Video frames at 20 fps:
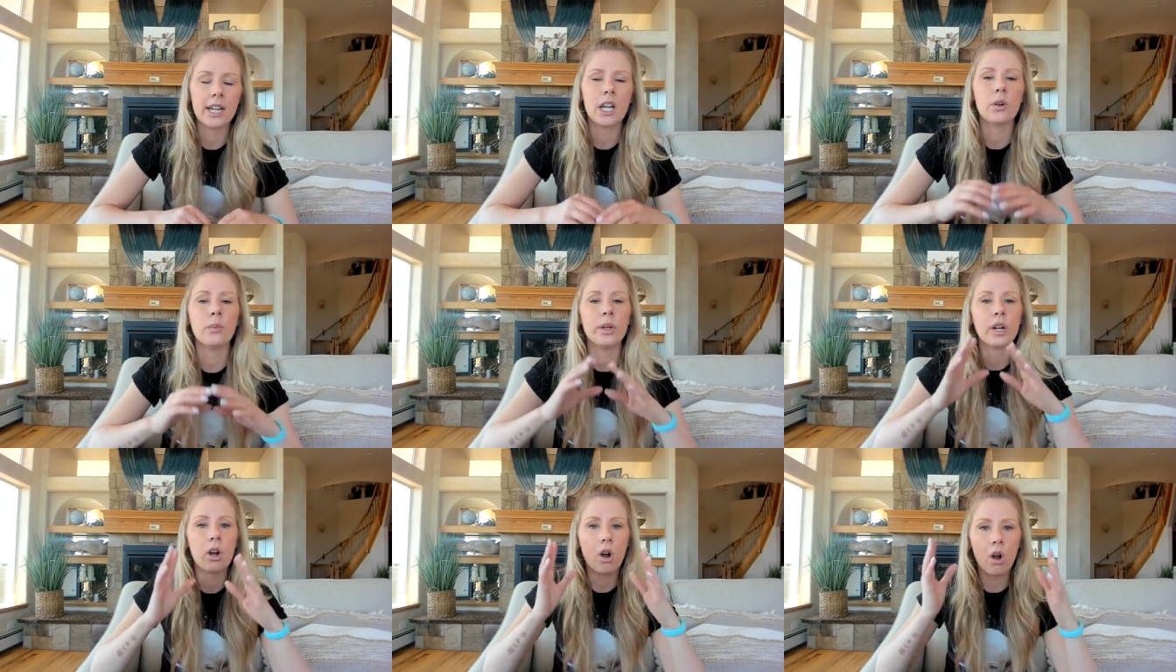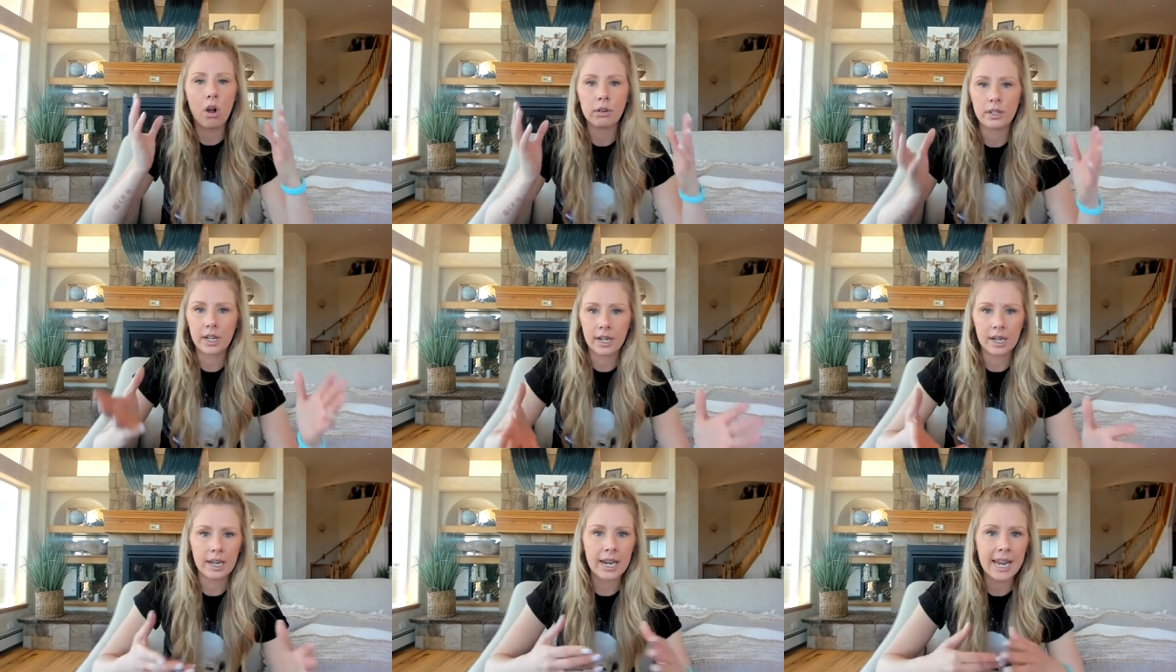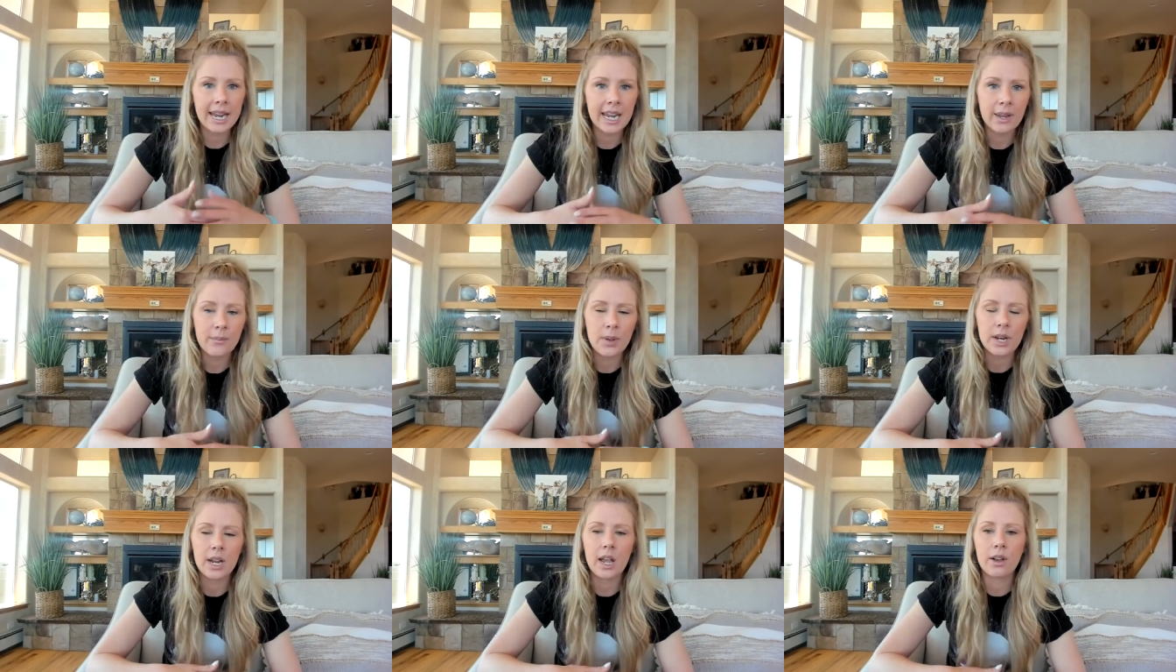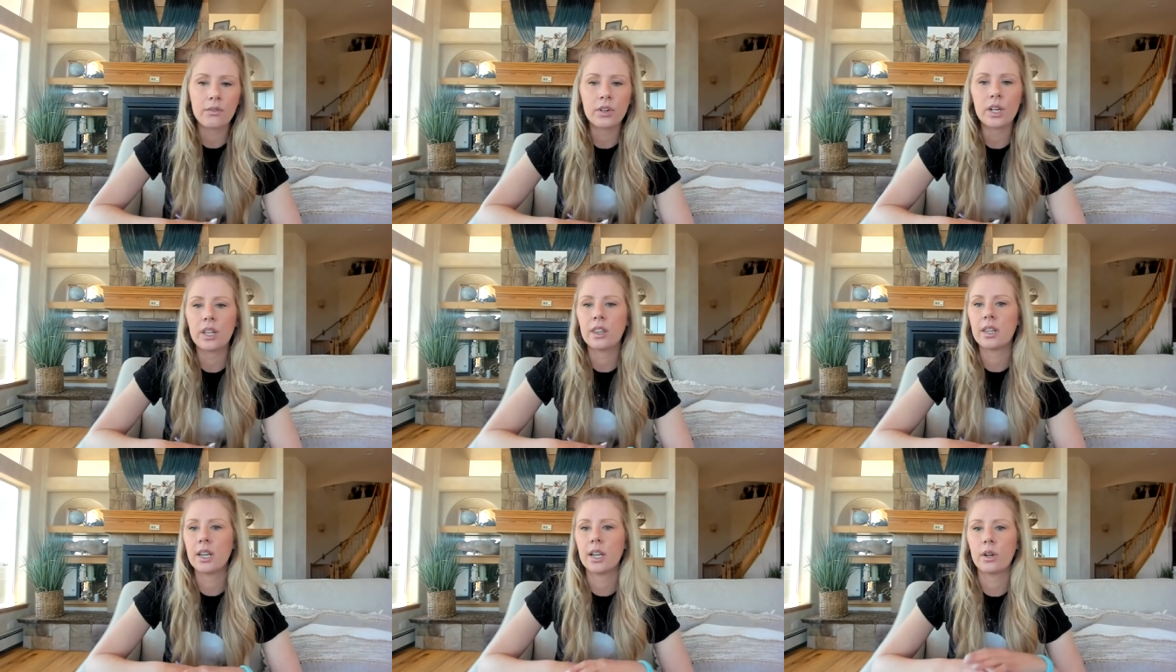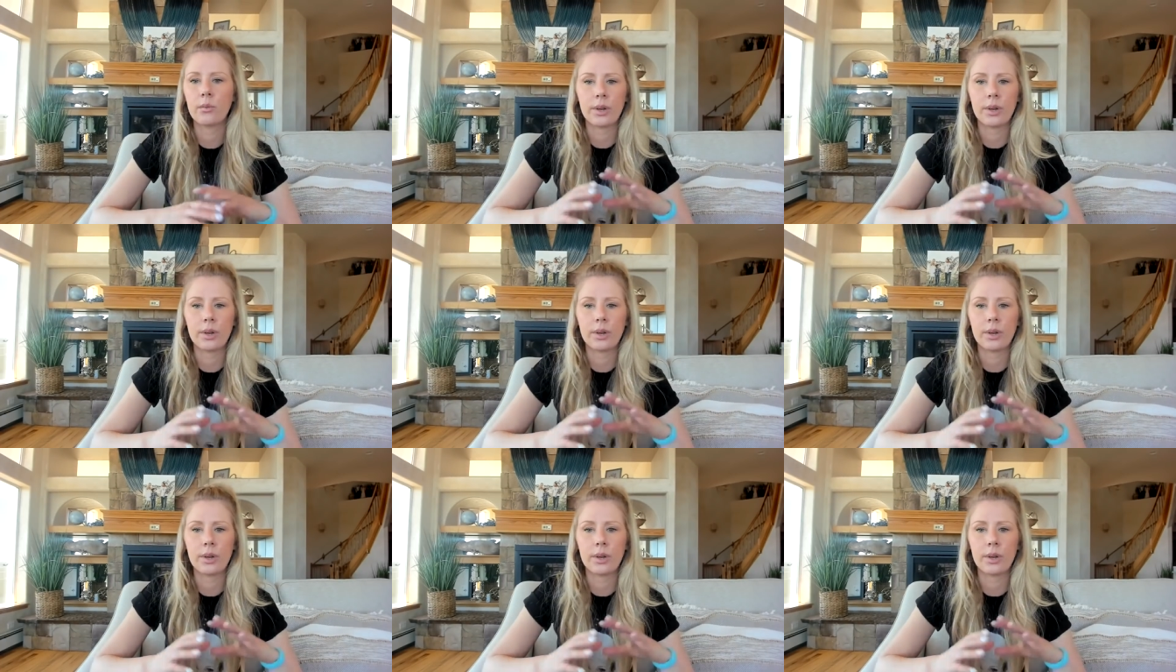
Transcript: And we called it a name and everything.